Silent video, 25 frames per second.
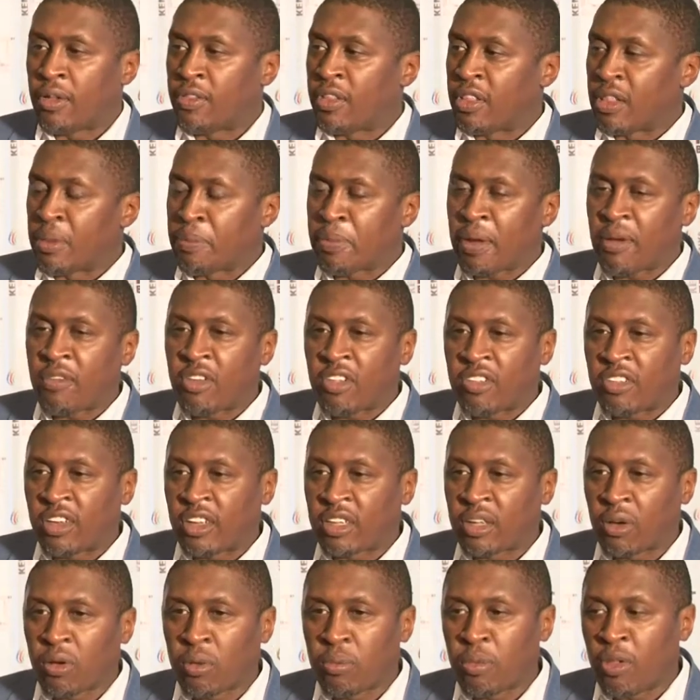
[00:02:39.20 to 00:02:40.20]
And then the private
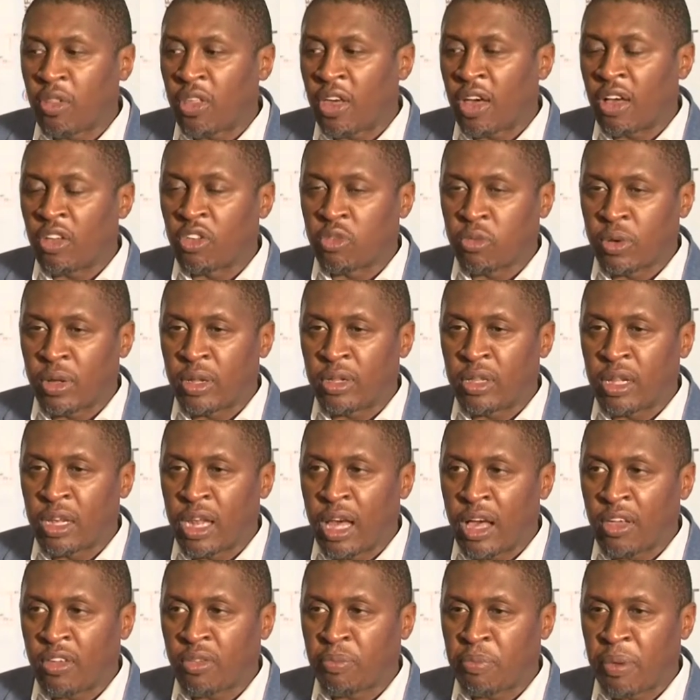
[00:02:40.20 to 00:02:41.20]
sector will be there as well. The
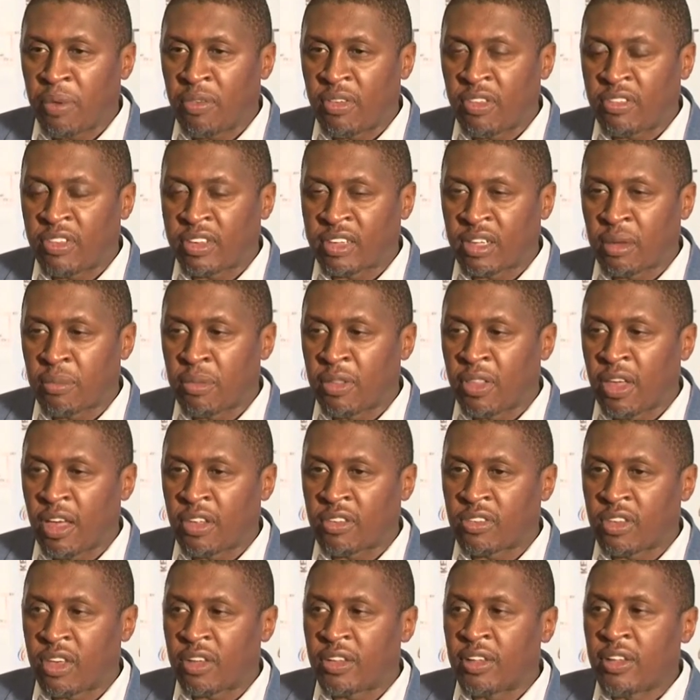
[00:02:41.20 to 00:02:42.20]
large private sector will be
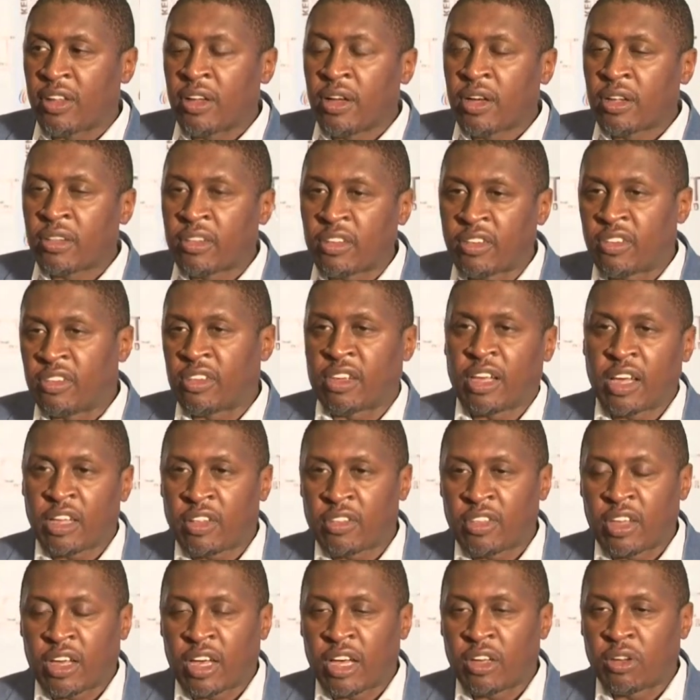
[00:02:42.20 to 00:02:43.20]
there saying, this
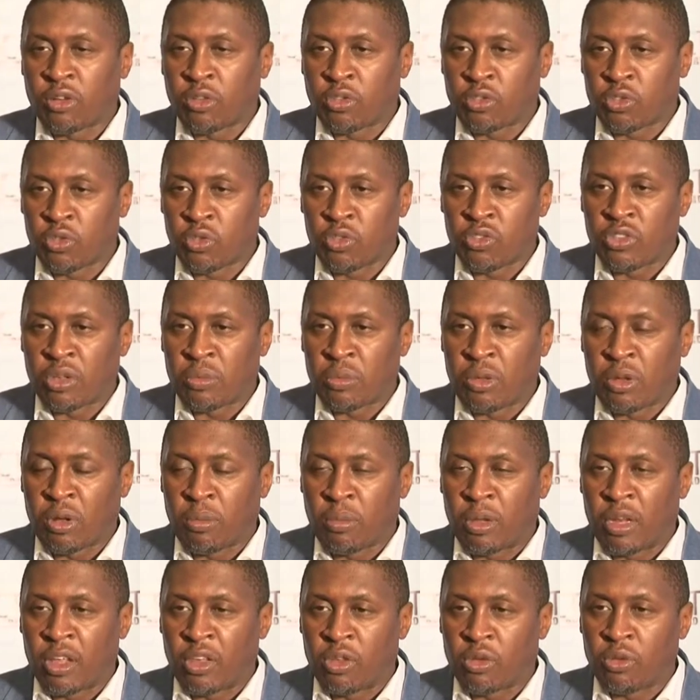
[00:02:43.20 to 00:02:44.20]
is the kind of tools that we
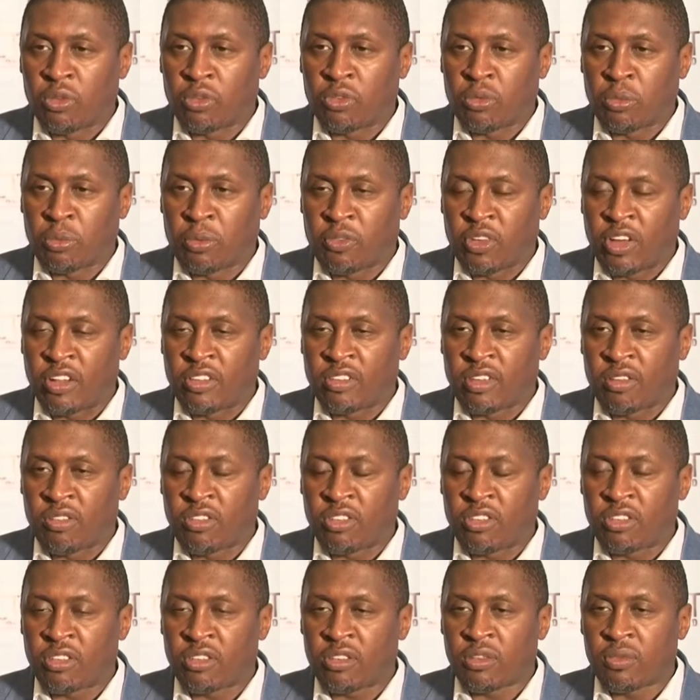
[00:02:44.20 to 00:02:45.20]
normally use to provide
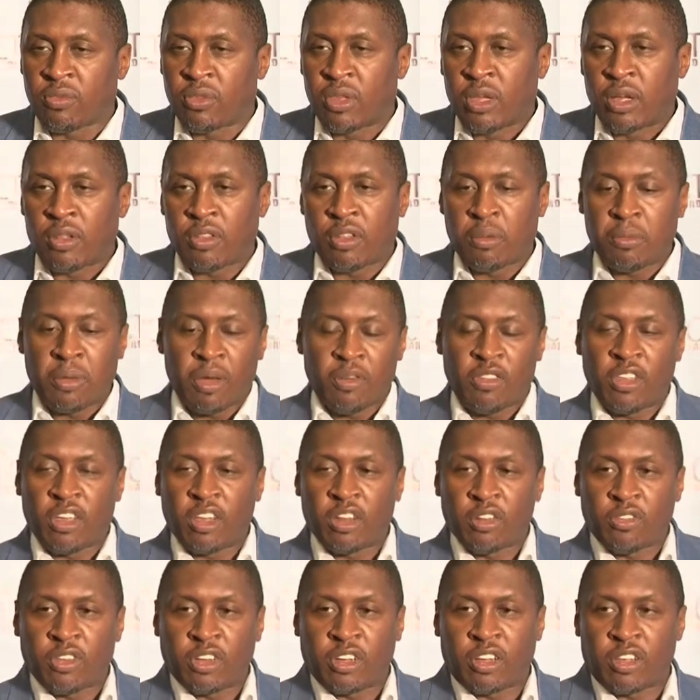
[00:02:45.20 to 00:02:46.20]
services. Then we have
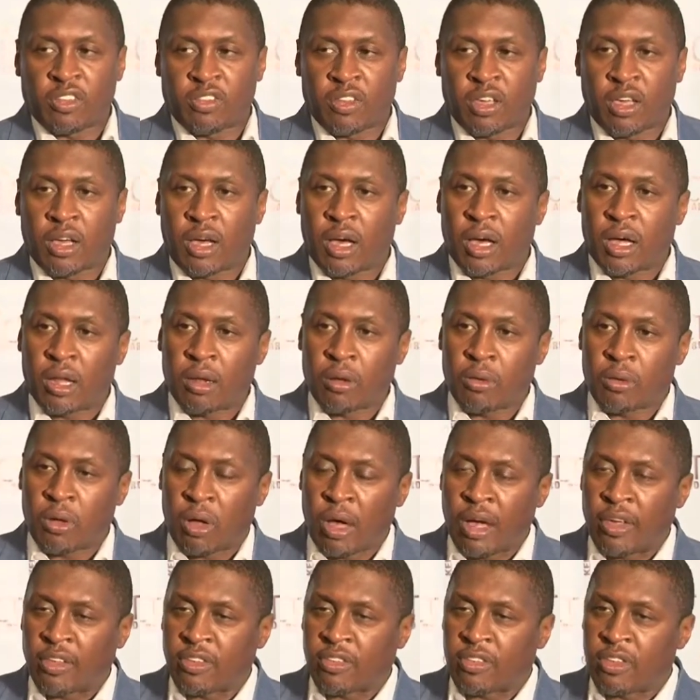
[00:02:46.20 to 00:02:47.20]
the innovator saying,
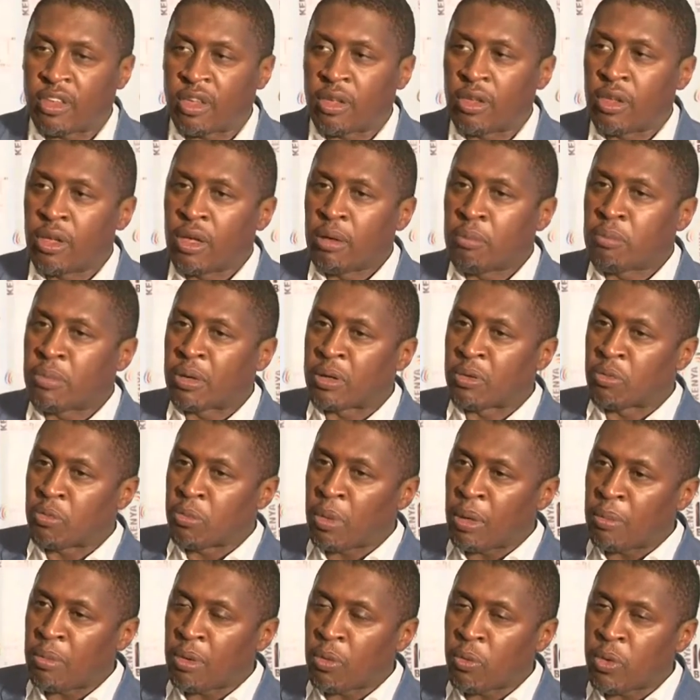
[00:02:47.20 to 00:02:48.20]
I see,
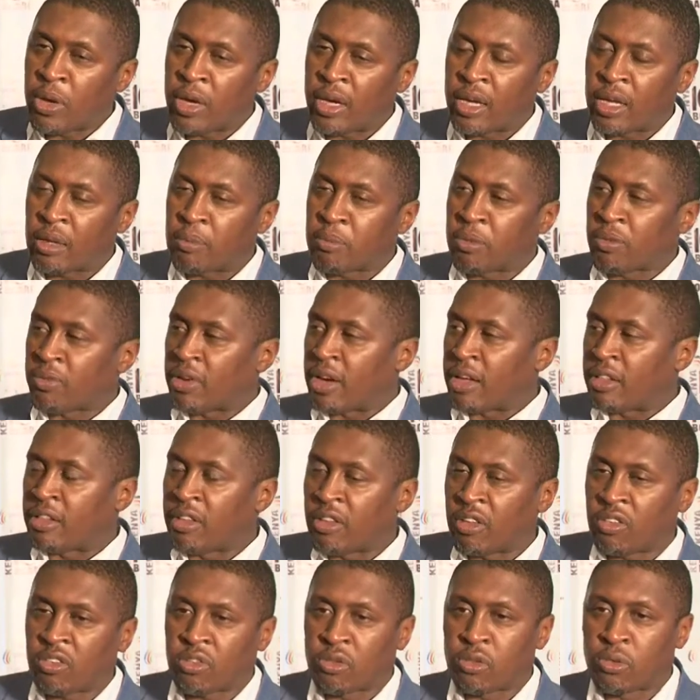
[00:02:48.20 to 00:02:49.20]
but maybe we can
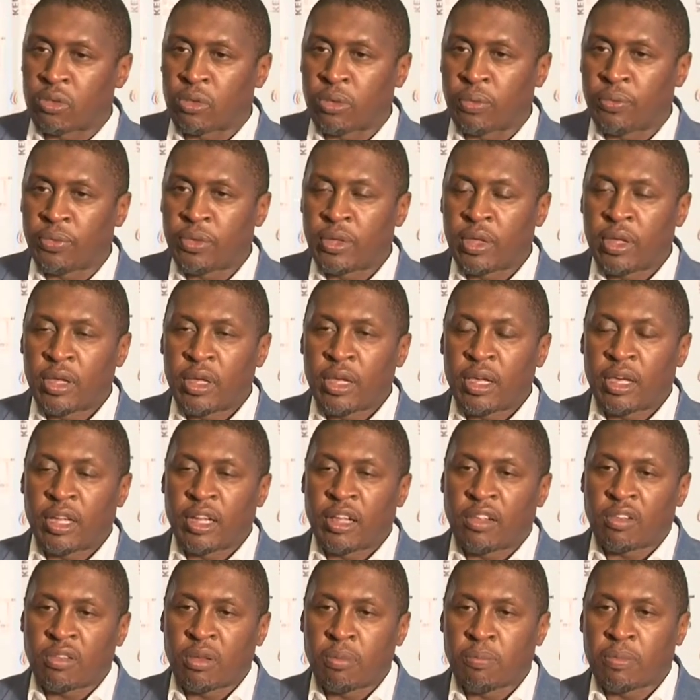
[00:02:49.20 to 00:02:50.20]
provide this tool
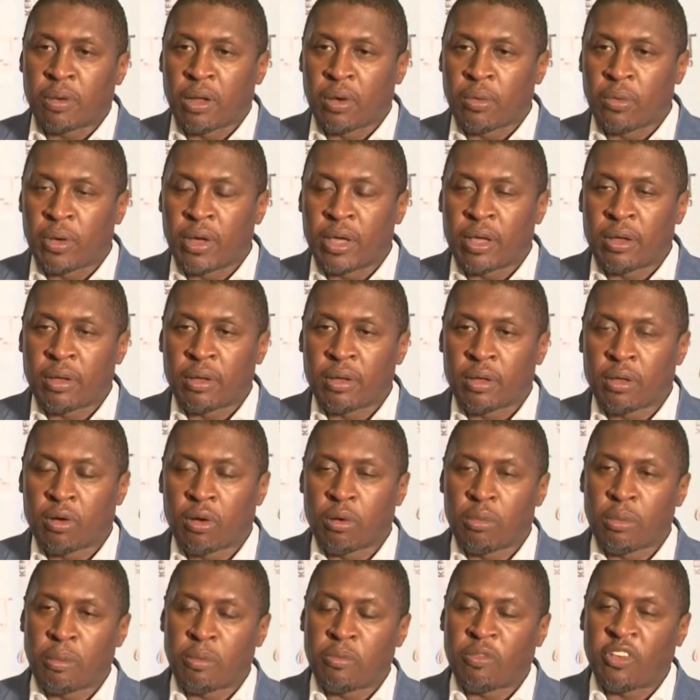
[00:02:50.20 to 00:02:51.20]
in a simpler way,
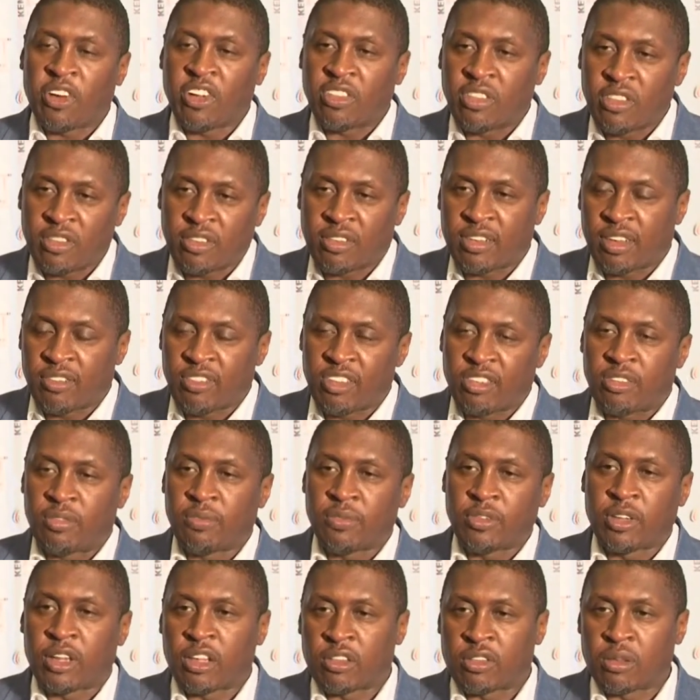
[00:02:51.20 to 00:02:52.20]
or maybe provide this
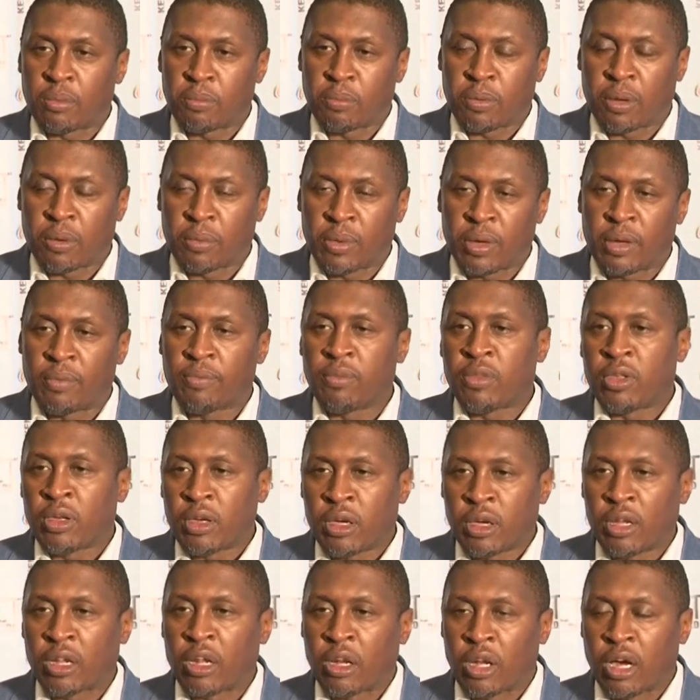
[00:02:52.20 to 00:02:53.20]
service in a simpler way
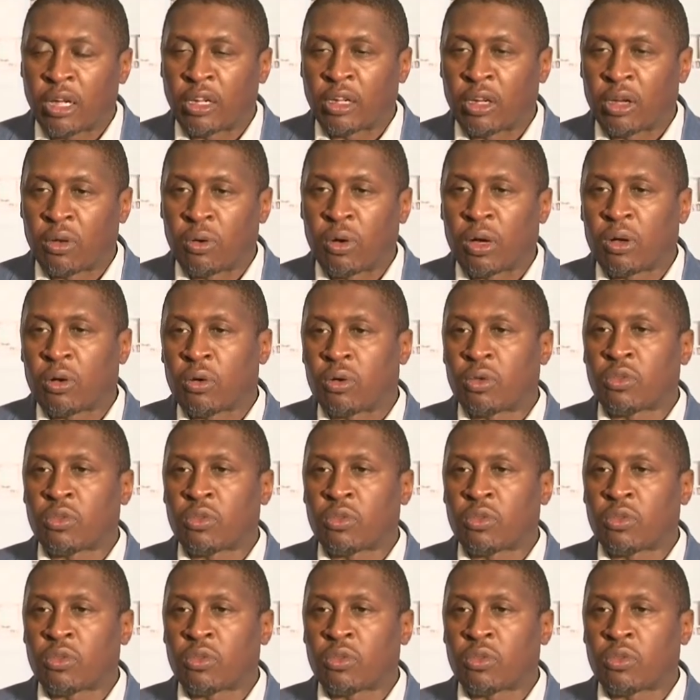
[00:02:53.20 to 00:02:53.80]
at a lower